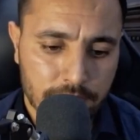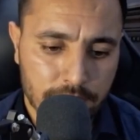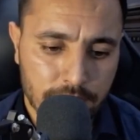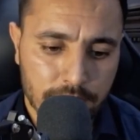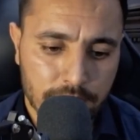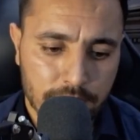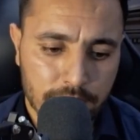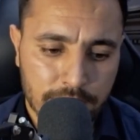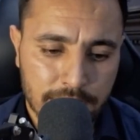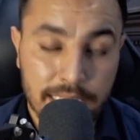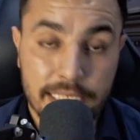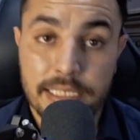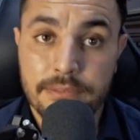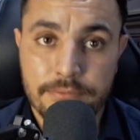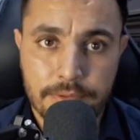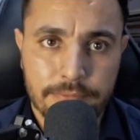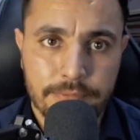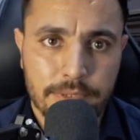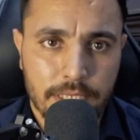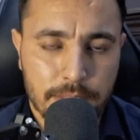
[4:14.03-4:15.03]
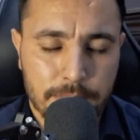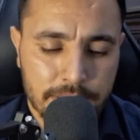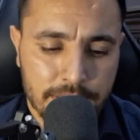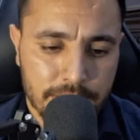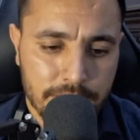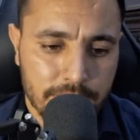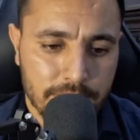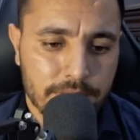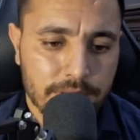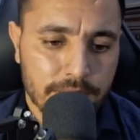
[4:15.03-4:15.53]
the caliph of that
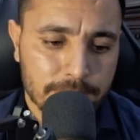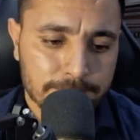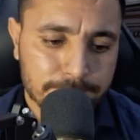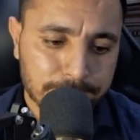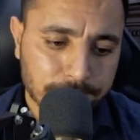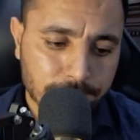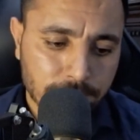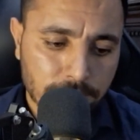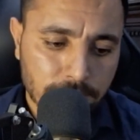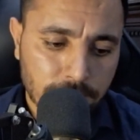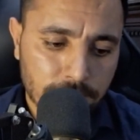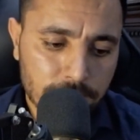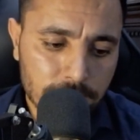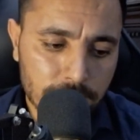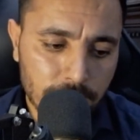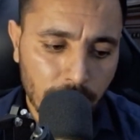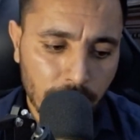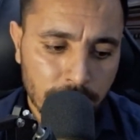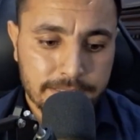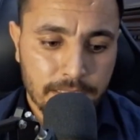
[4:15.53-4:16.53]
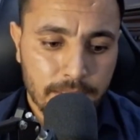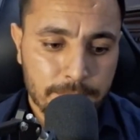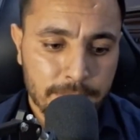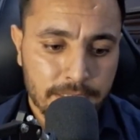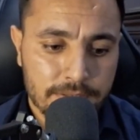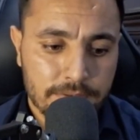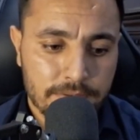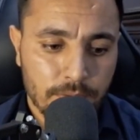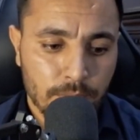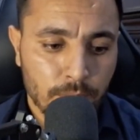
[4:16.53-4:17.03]
time.
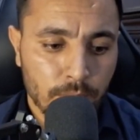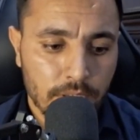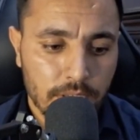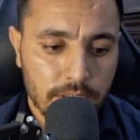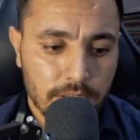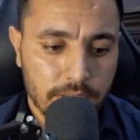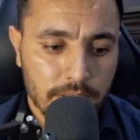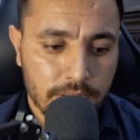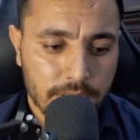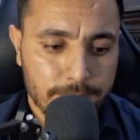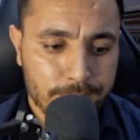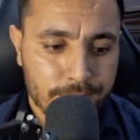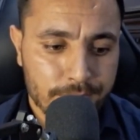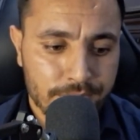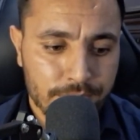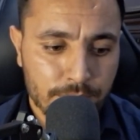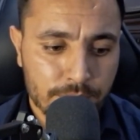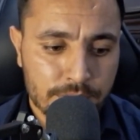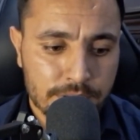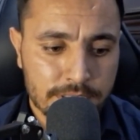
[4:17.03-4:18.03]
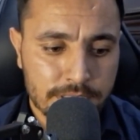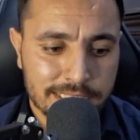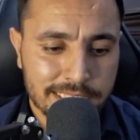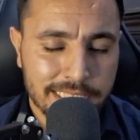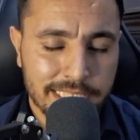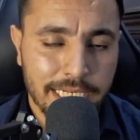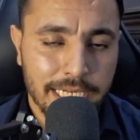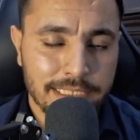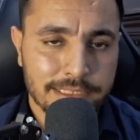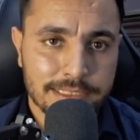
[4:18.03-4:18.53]
Islamic world uses
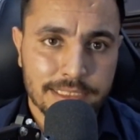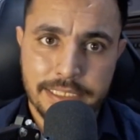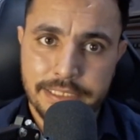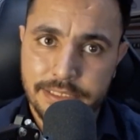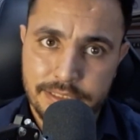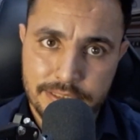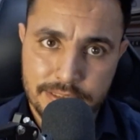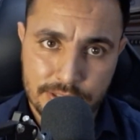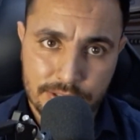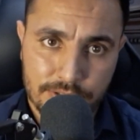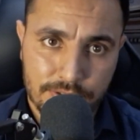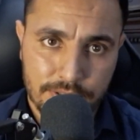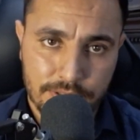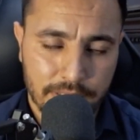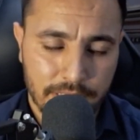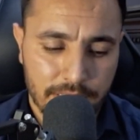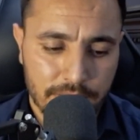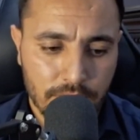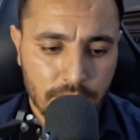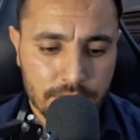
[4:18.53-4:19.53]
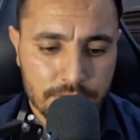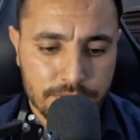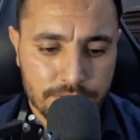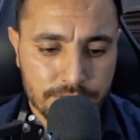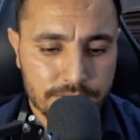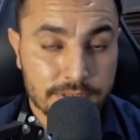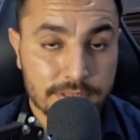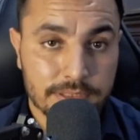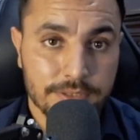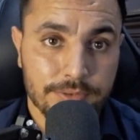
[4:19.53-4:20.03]
great scientists, great
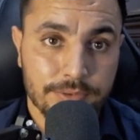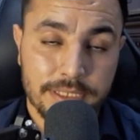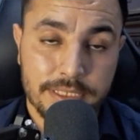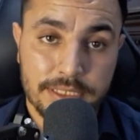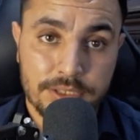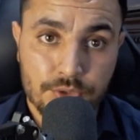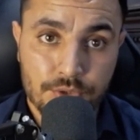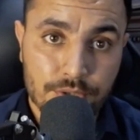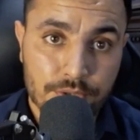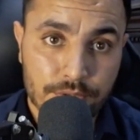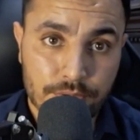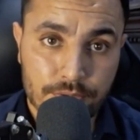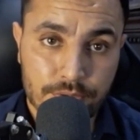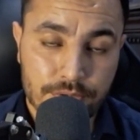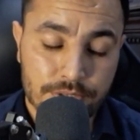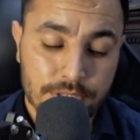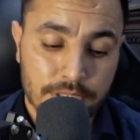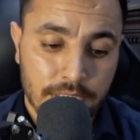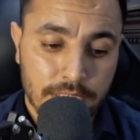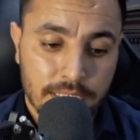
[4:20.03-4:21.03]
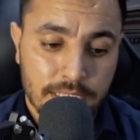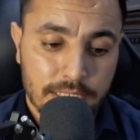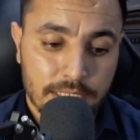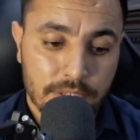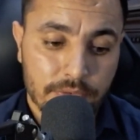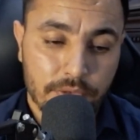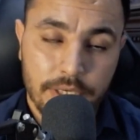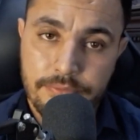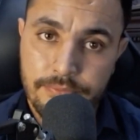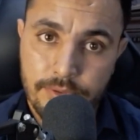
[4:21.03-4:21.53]
doctors, great engineers,
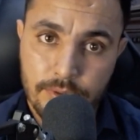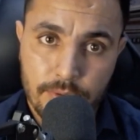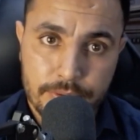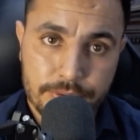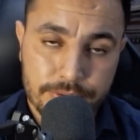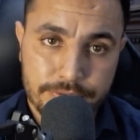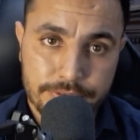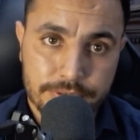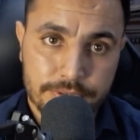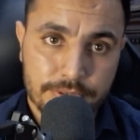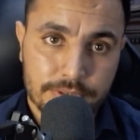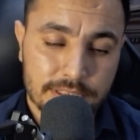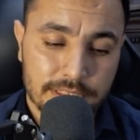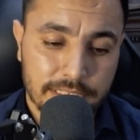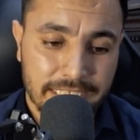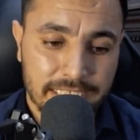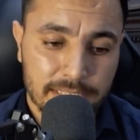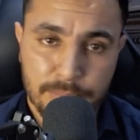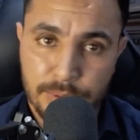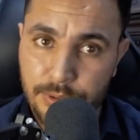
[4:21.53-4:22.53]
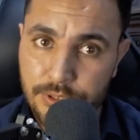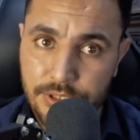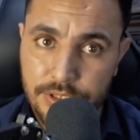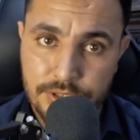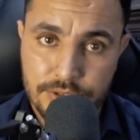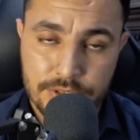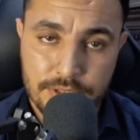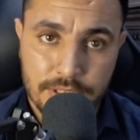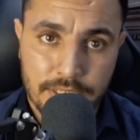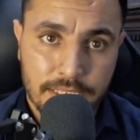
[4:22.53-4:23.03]
great philosophers, great
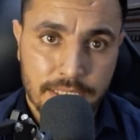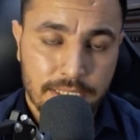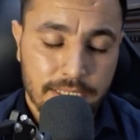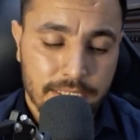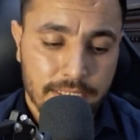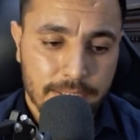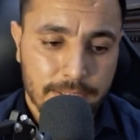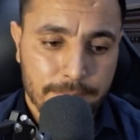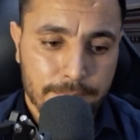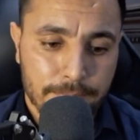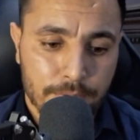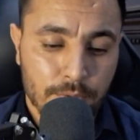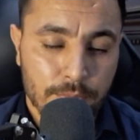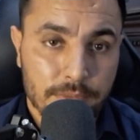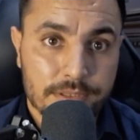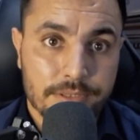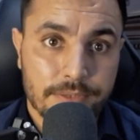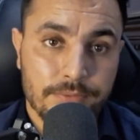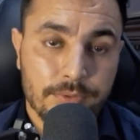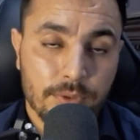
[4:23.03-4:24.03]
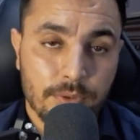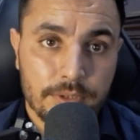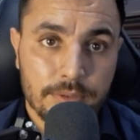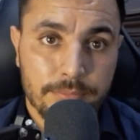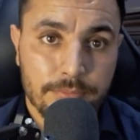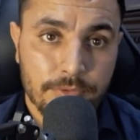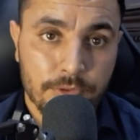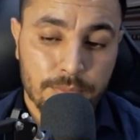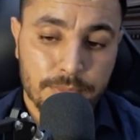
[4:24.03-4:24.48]
poets. You must have heard